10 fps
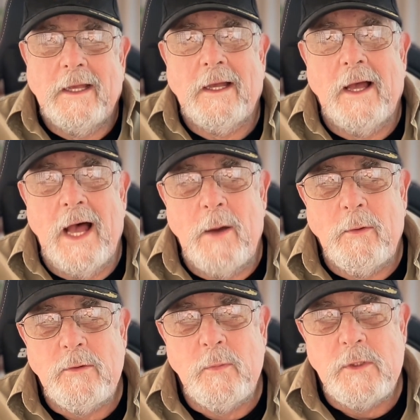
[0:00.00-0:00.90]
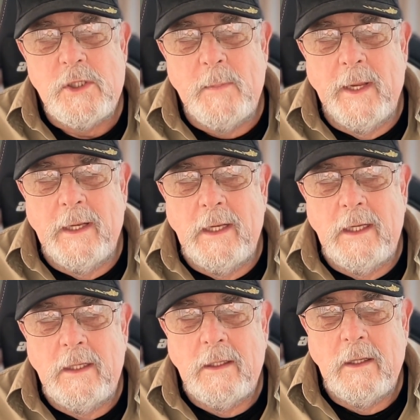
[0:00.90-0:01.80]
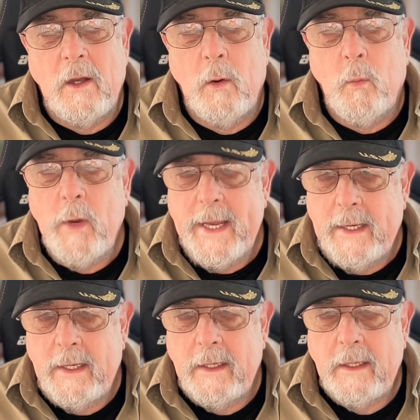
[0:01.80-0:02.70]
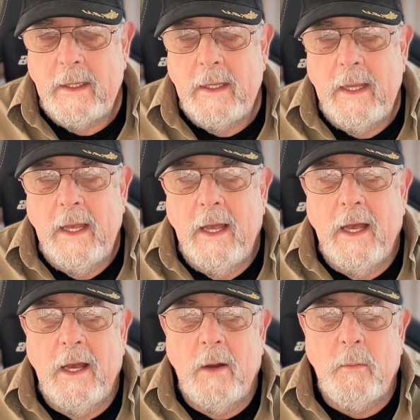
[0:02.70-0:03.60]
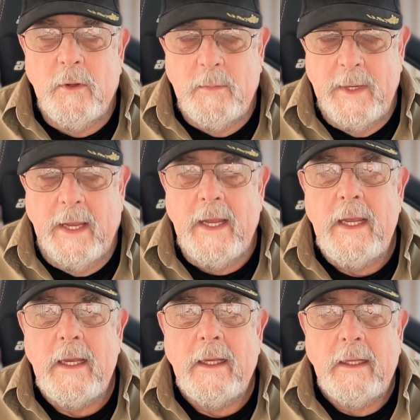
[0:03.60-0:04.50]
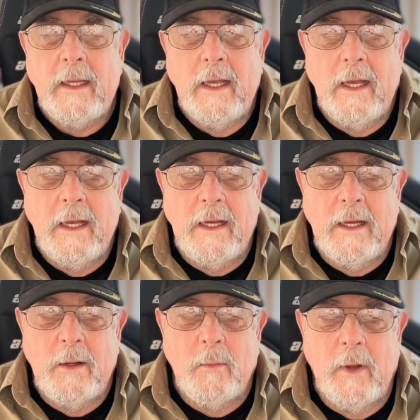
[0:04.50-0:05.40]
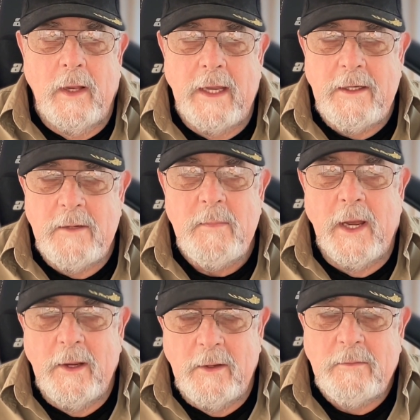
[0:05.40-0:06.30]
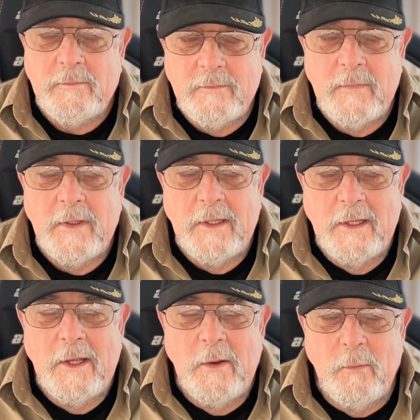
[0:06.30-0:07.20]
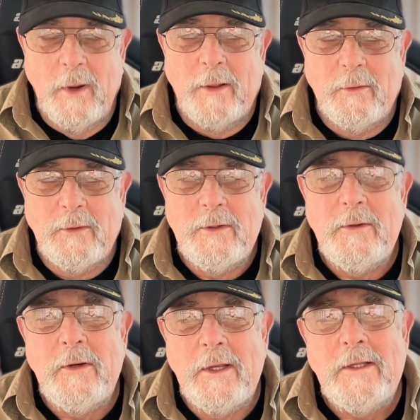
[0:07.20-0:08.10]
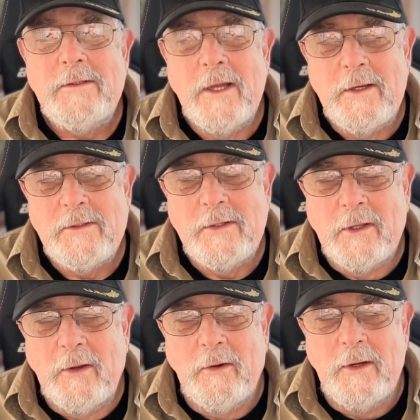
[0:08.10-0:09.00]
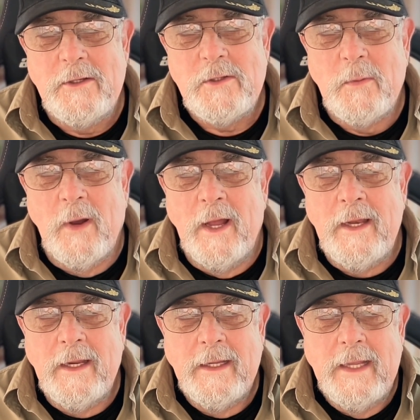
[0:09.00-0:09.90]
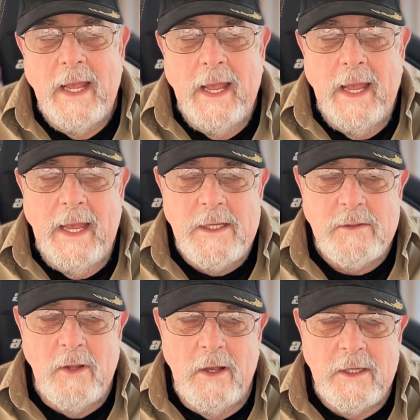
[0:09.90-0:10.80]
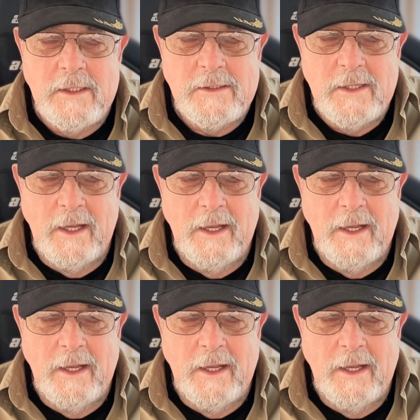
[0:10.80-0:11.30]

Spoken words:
Howard would spend a week with me while I did my regular duties on the security squad, as long as